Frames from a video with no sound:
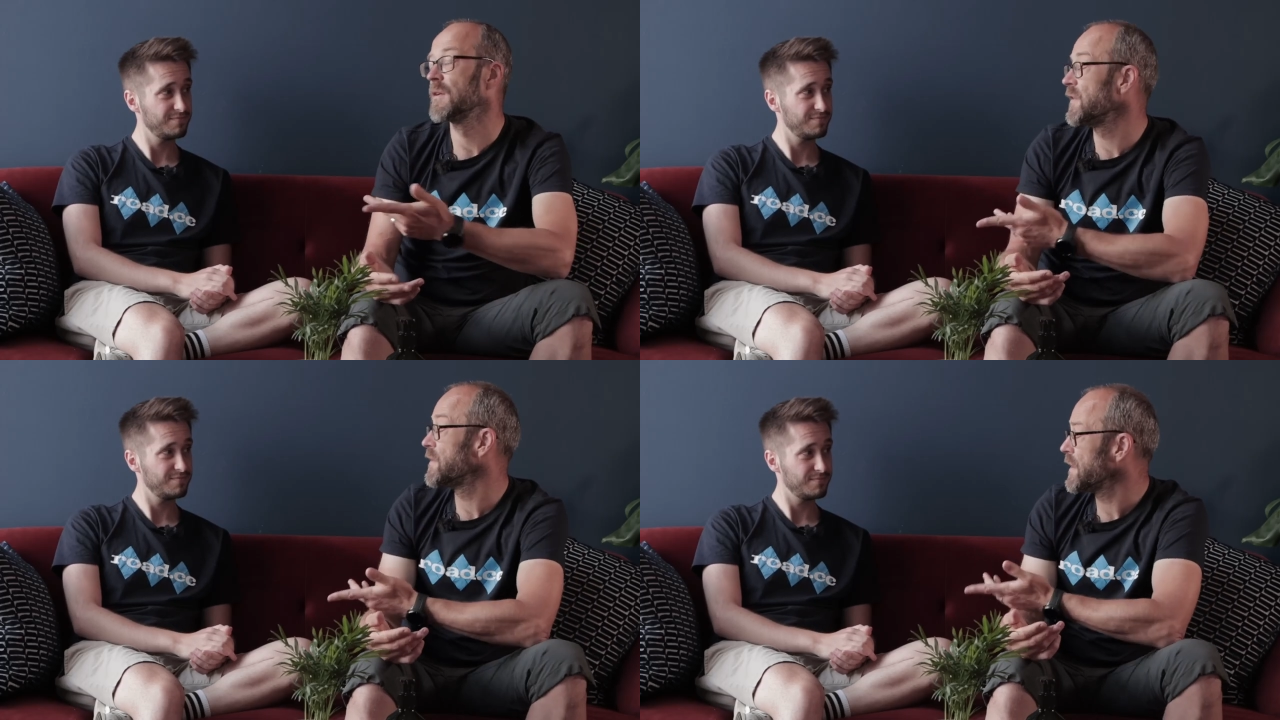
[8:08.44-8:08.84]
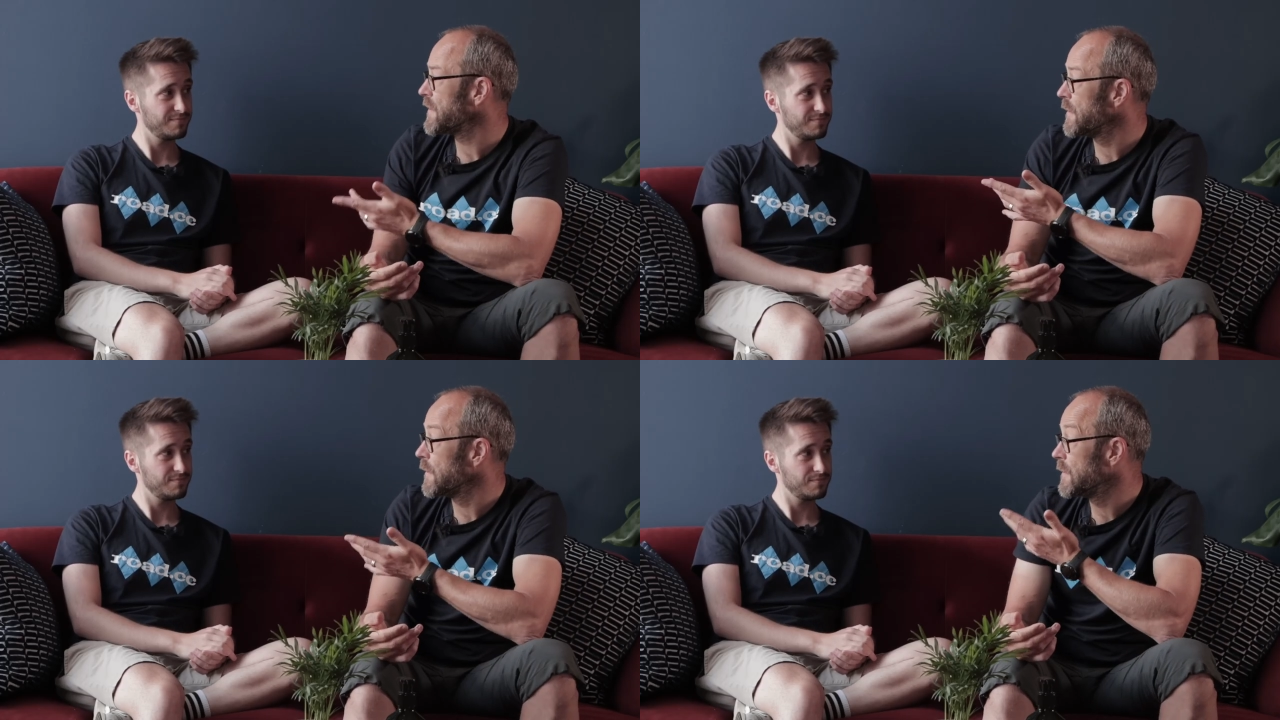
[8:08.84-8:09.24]
Speaker 1: I'd
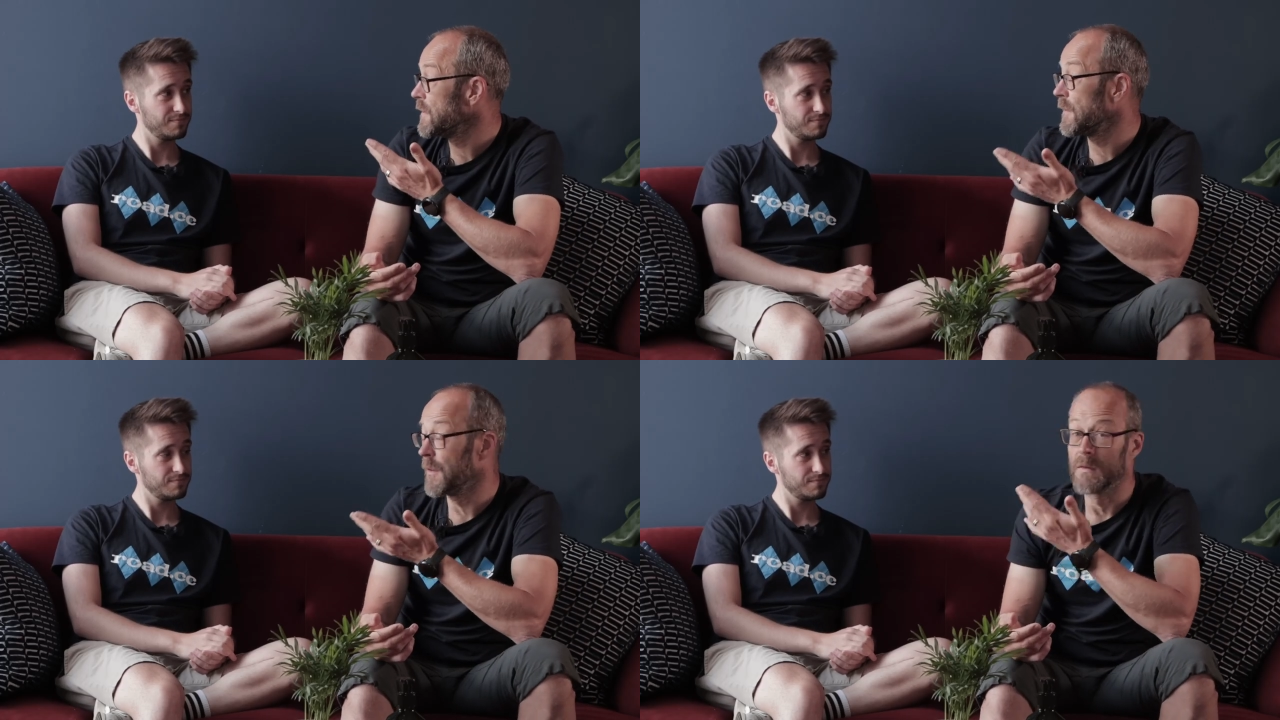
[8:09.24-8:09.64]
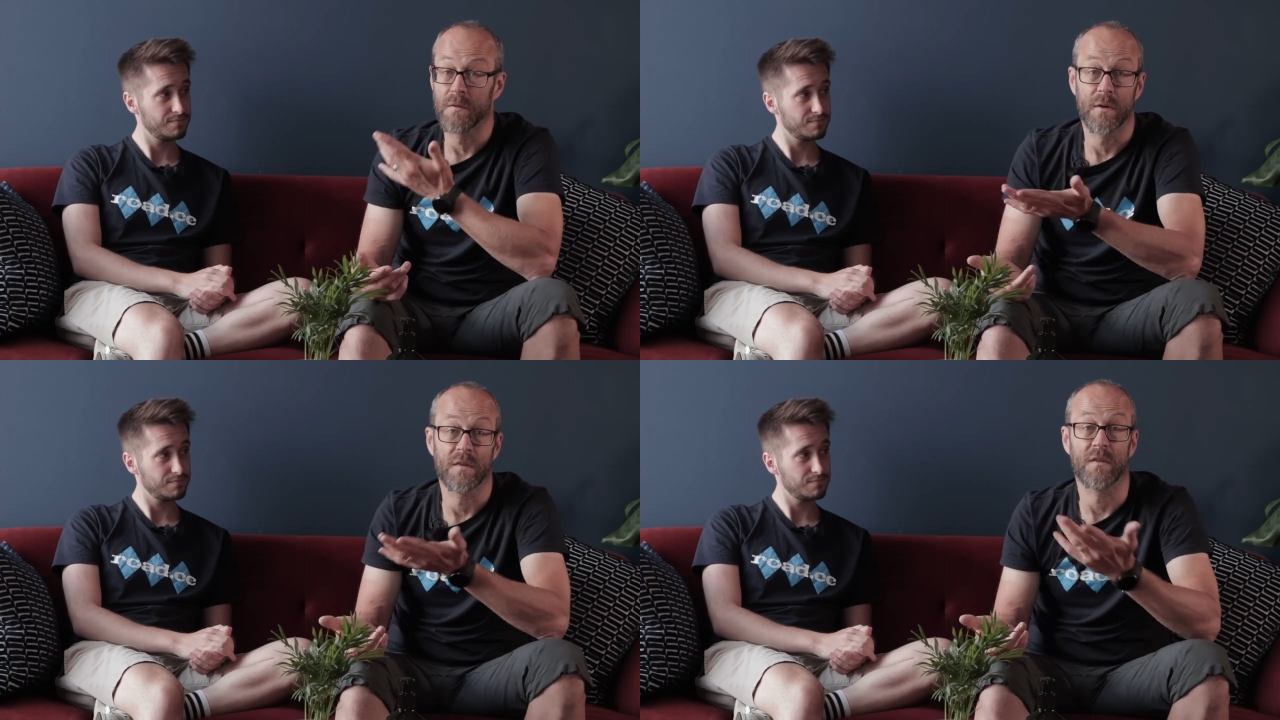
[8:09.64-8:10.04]
suggest that the
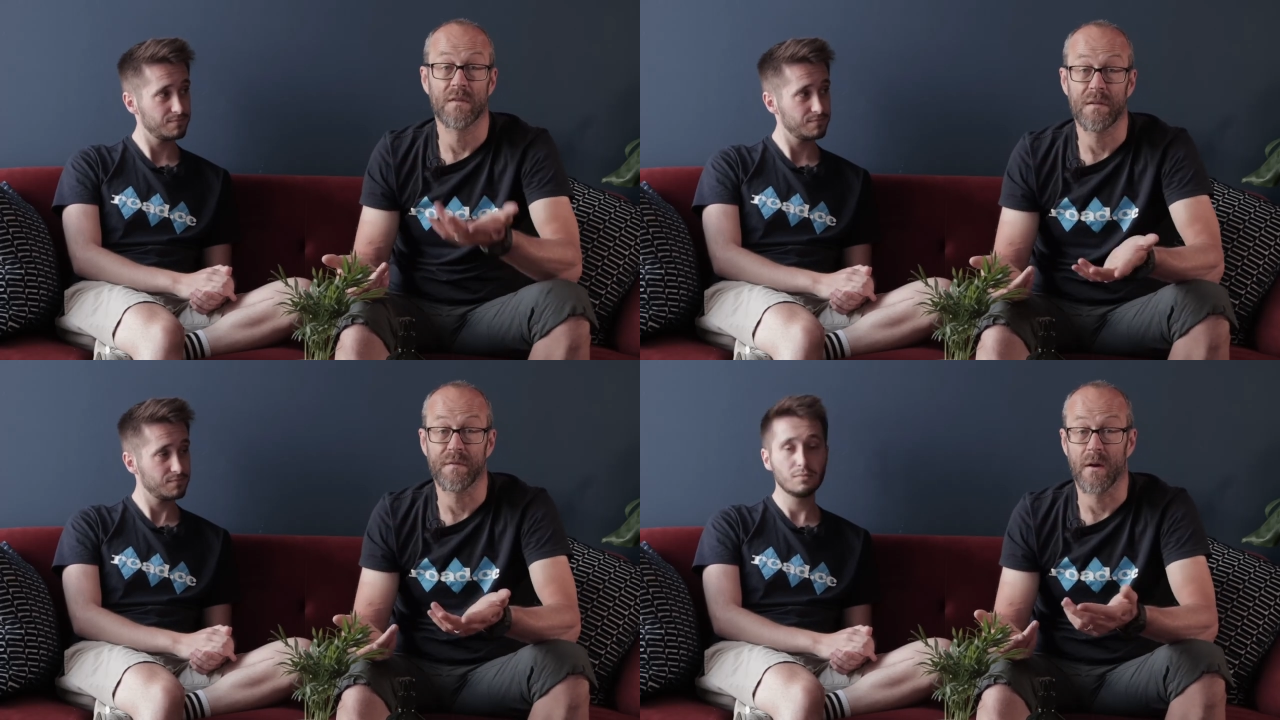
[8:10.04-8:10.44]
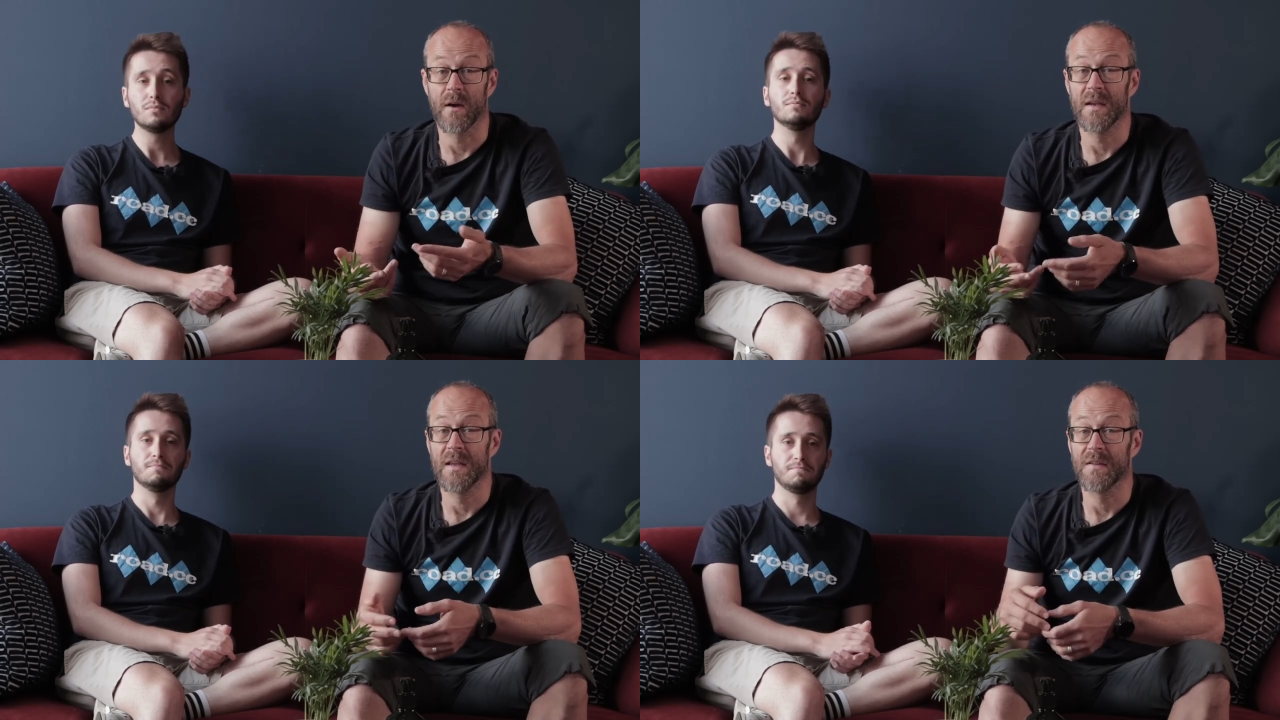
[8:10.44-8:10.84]
devices
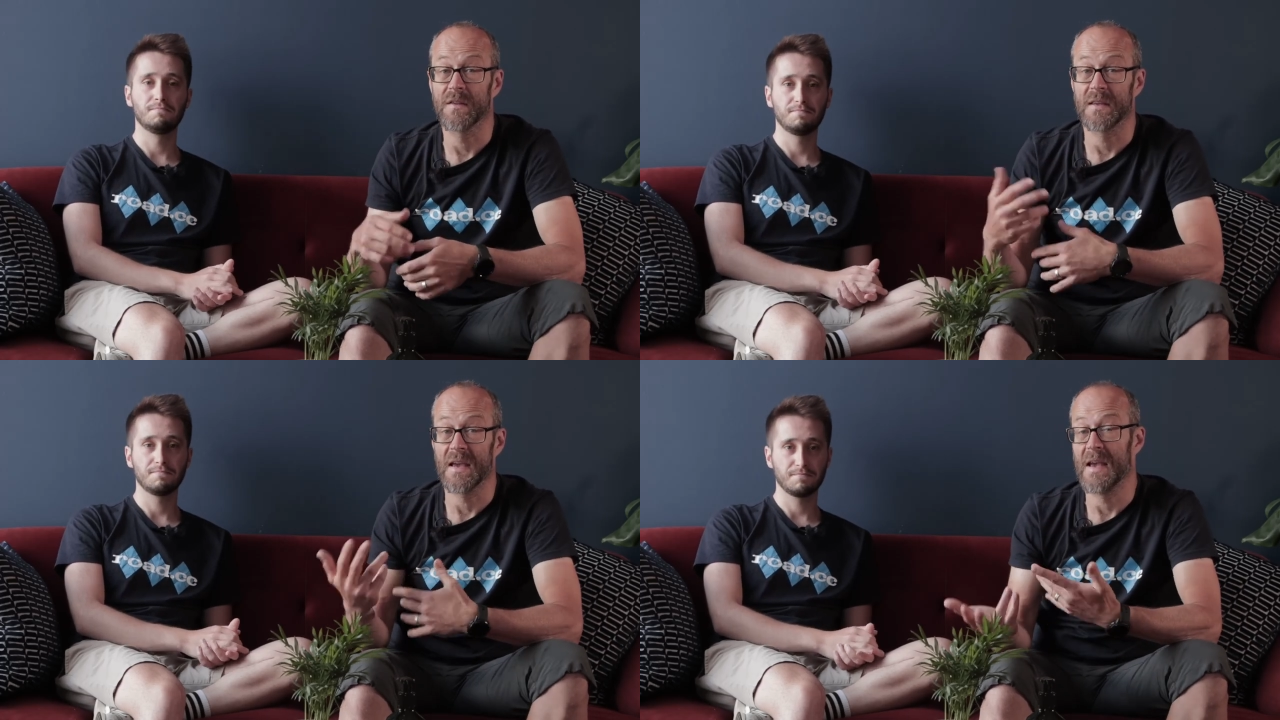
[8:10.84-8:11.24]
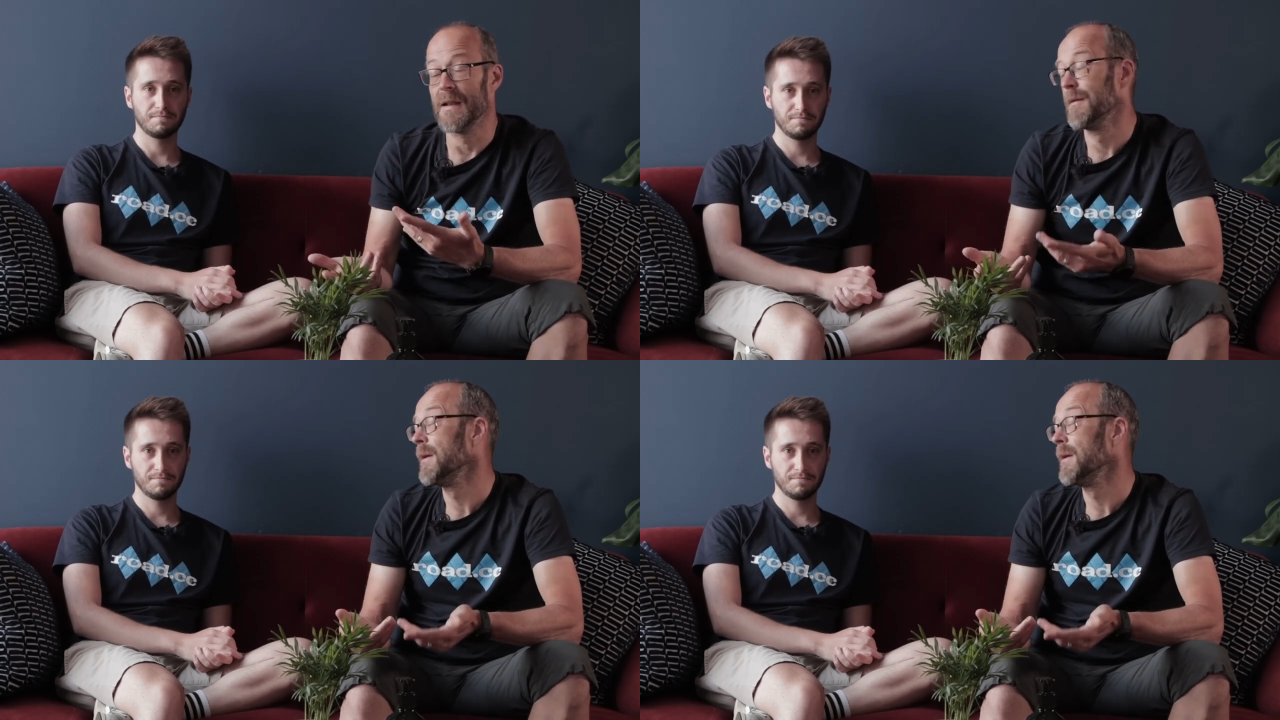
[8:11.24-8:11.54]
differ is, again,